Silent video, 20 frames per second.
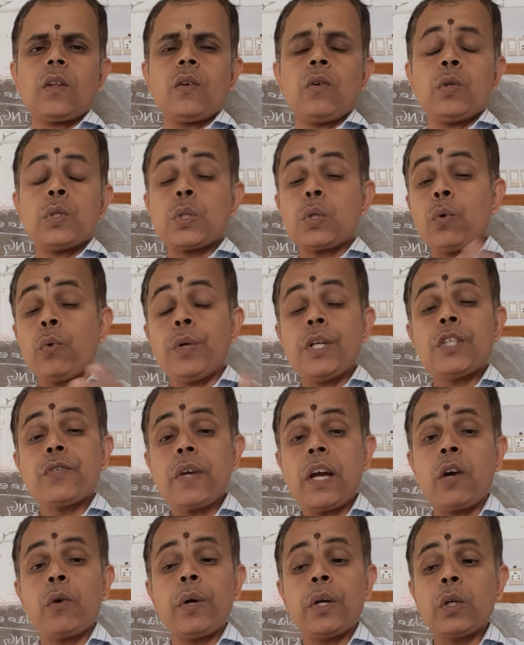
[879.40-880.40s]
So which
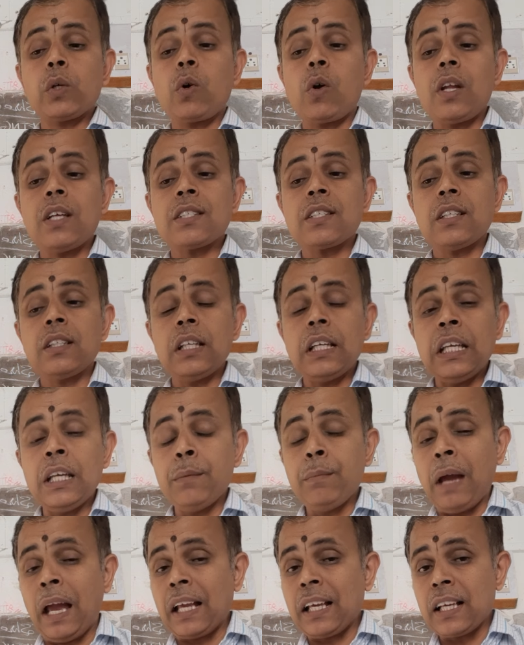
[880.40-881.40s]
we are going to call as an
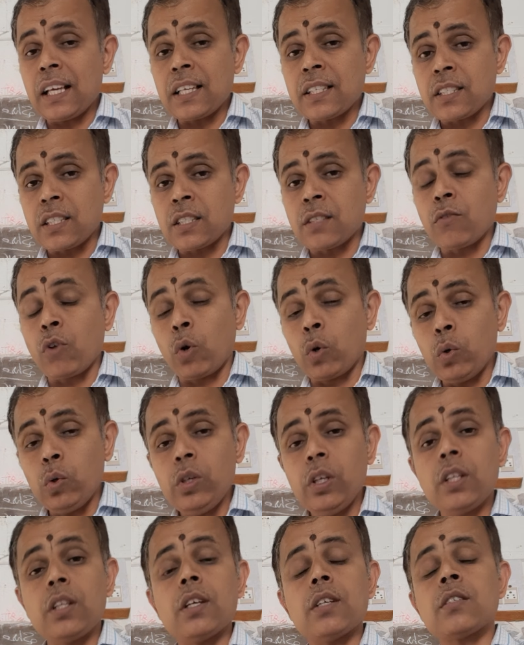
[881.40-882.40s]
e-banking system. Not
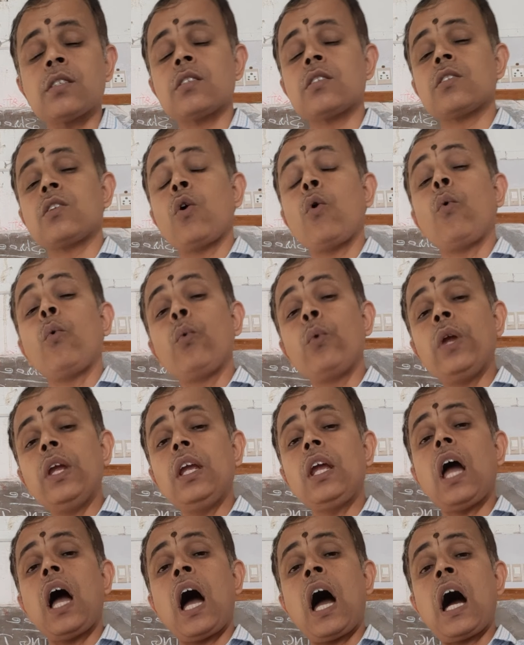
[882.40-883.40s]
only this,
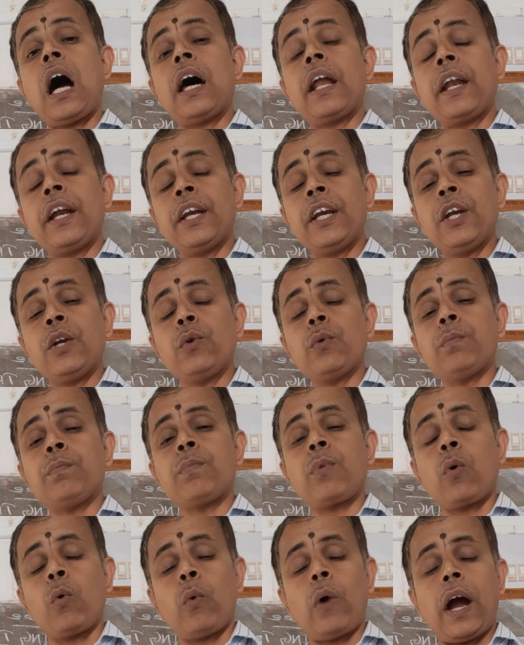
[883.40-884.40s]
we are ready to
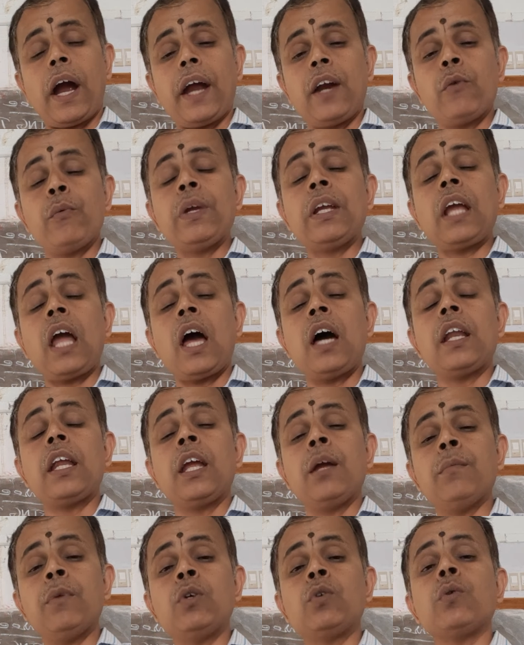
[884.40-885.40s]
provide, we are
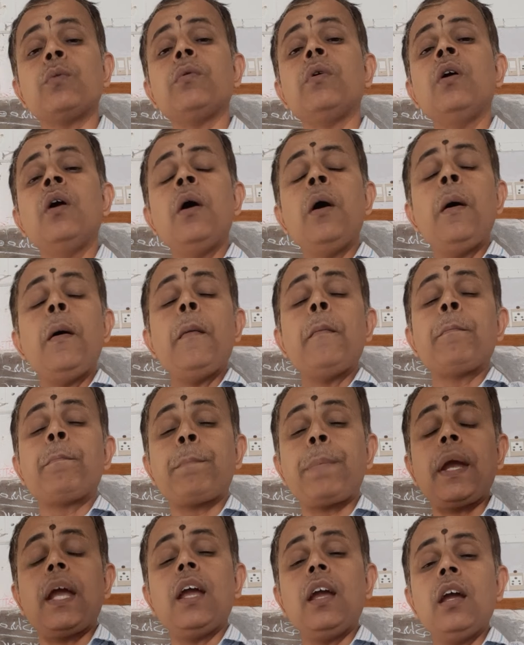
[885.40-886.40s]
able to
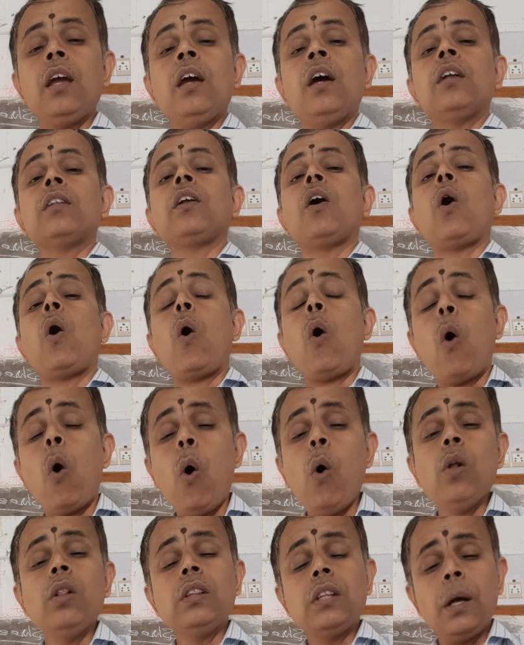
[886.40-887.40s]
pay
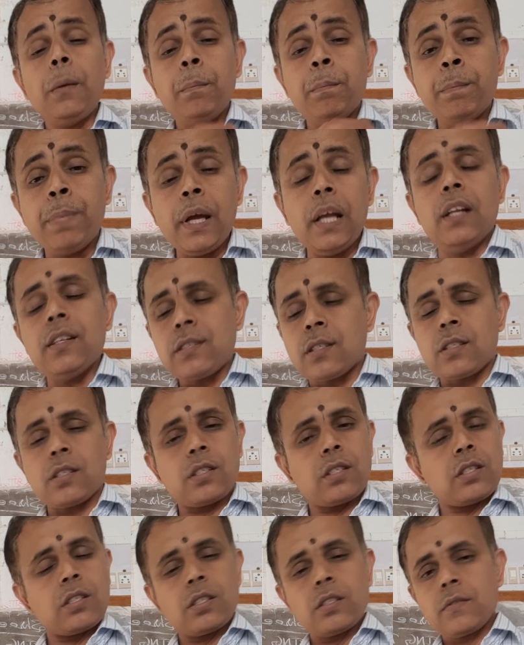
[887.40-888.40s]
all the
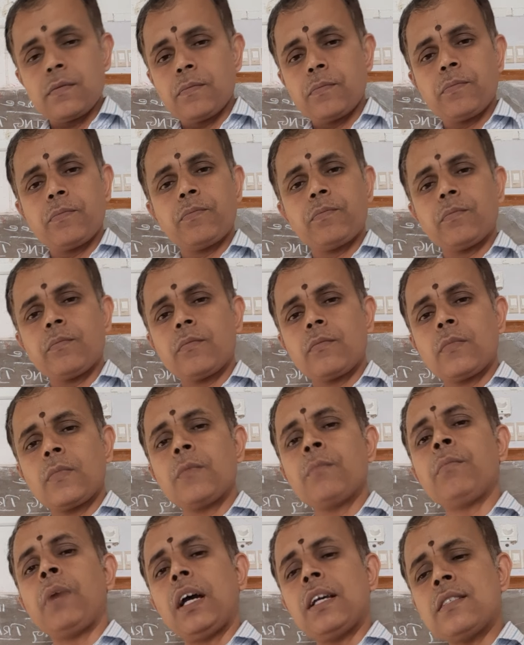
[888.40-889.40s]
bills
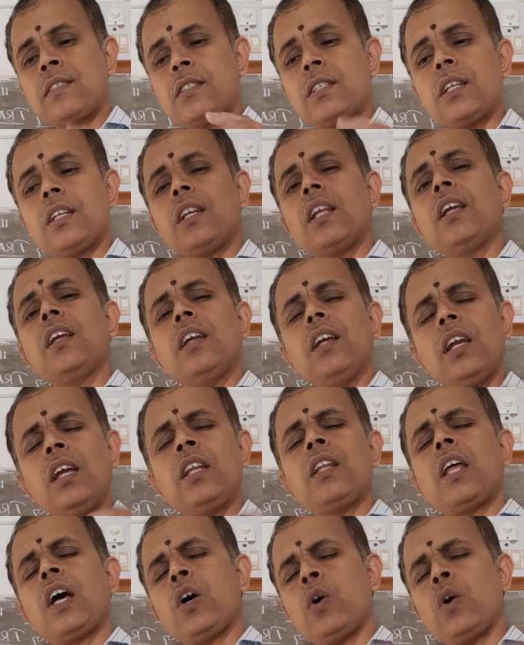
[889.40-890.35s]
by sitting in the